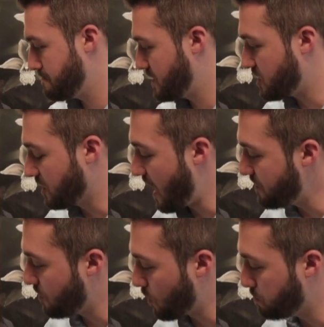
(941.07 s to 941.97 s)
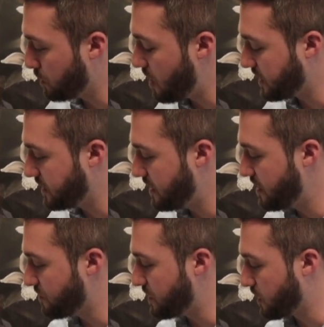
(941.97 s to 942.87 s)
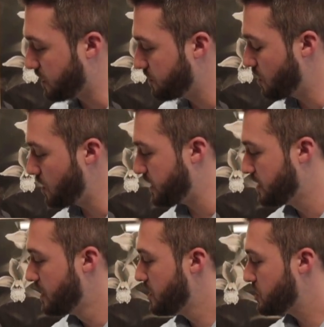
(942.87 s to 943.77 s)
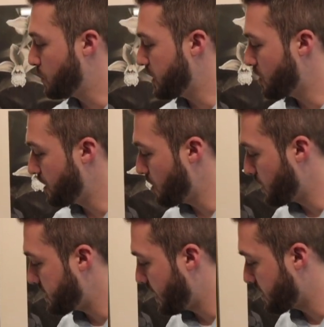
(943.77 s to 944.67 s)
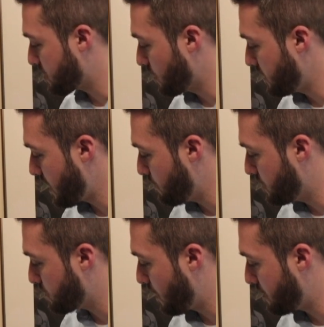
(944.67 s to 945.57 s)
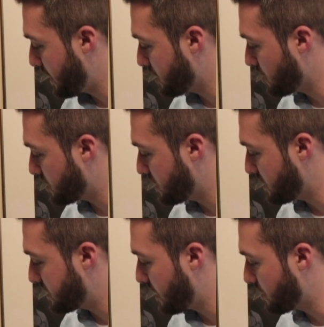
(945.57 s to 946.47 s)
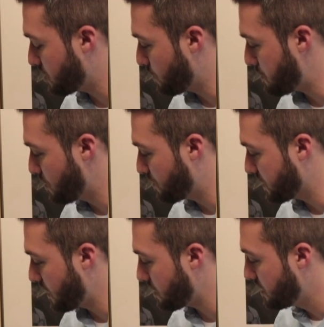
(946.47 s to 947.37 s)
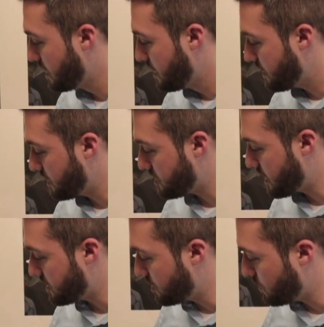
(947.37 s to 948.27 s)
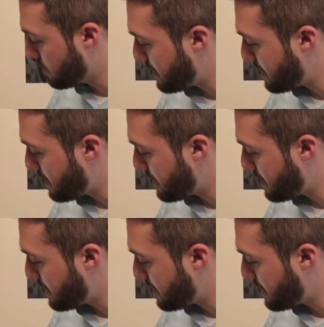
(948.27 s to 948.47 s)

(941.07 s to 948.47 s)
saliva or blood interfering. All right? So we go there, we take this green dot, we just want to make sure it's in the center, so we move it there. That just has to do with the